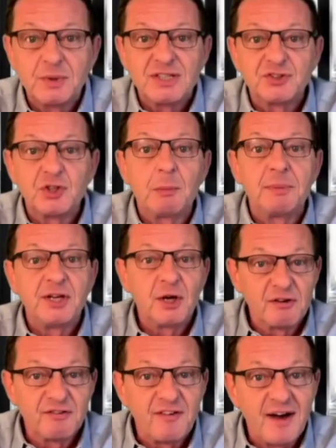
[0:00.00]
to it so you'll be
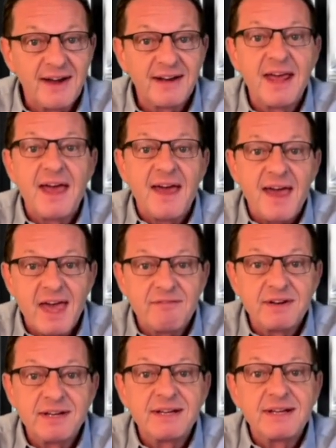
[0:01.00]
notified
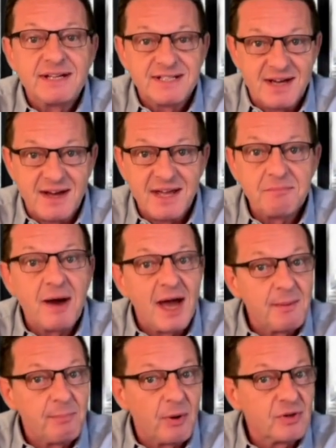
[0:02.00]
every time
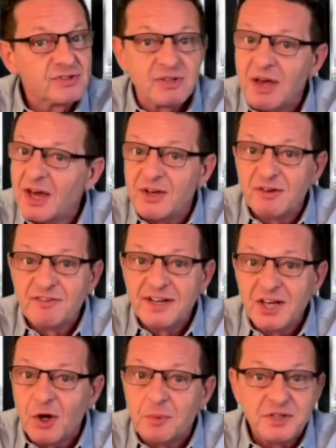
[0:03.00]
I post a new
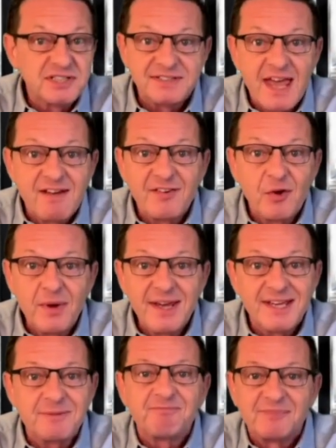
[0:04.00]
video, which is every
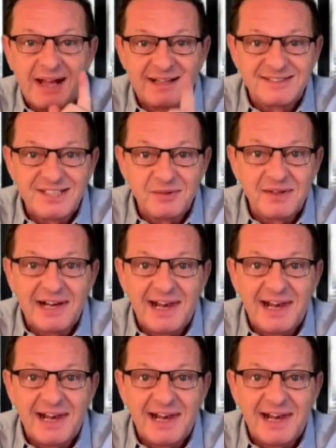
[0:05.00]
week. I'll see you in